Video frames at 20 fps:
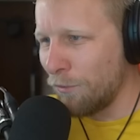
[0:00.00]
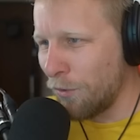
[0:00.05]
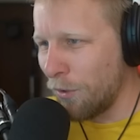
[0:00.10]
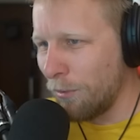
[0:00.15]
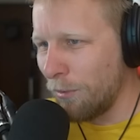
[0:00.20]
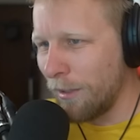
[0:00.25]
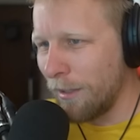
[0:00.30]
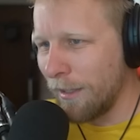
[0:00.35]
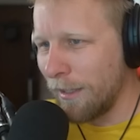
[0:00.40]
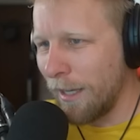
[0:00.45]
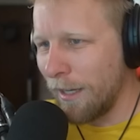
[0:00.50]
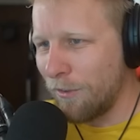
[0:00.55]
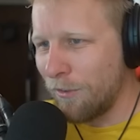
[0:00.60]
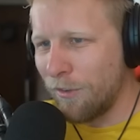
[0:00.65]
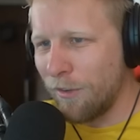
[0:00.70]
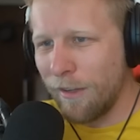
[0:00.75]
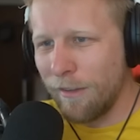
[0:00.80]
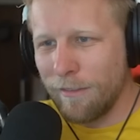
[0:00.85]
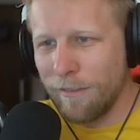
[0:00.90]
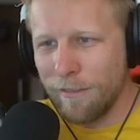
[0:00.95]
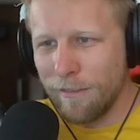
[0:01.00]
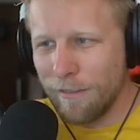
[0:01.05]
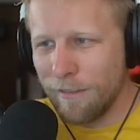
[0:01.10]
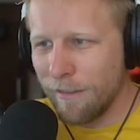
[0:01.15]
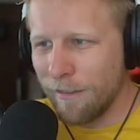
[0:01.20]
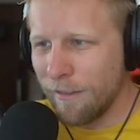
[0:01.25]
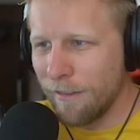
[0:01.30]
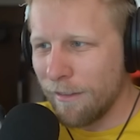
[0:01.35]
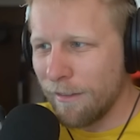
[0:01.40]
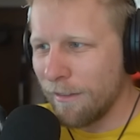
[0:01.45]
ruining that shit.
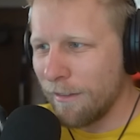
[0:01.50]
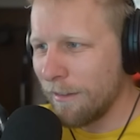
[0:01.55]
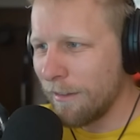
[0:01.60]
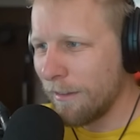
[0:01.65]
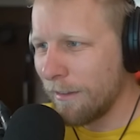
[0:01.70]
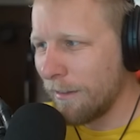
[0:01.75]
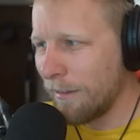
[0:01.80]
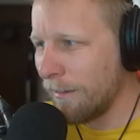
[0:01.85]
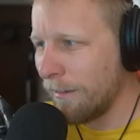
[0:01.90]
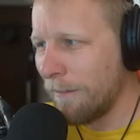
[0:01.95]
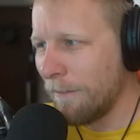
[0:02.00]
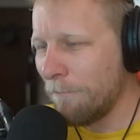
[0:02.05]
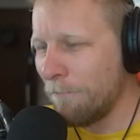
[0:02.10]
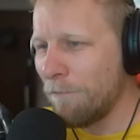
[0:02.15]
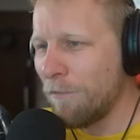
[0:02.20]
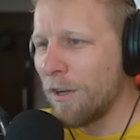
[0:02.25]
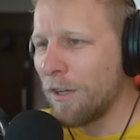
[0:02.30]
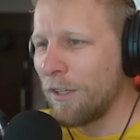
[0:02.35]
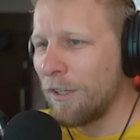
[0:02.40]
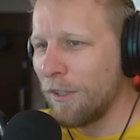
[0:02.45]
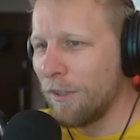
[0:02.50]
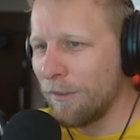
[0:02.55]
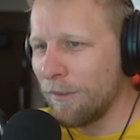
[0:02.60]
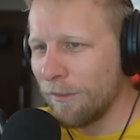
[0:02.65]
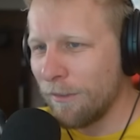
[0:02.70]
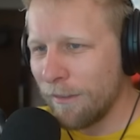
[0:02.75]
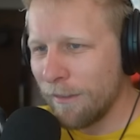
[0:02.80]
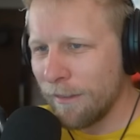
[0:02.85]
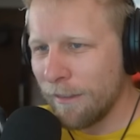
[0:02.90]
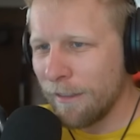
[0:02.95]
Fuck you.
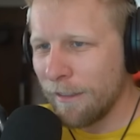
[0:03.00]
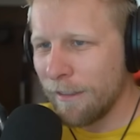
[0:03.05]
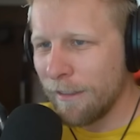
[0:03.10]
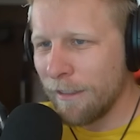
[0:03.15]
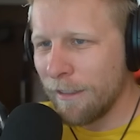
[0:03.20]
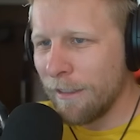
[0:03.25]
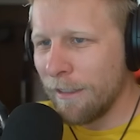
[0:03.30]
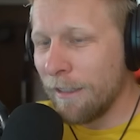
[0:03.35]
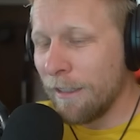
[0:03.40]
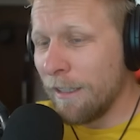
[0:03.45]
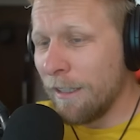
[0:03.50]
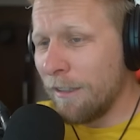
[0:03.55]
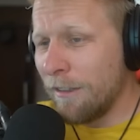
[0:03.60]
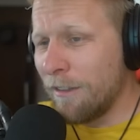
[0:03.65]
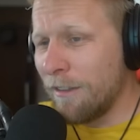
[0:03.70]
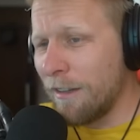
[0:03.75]
Your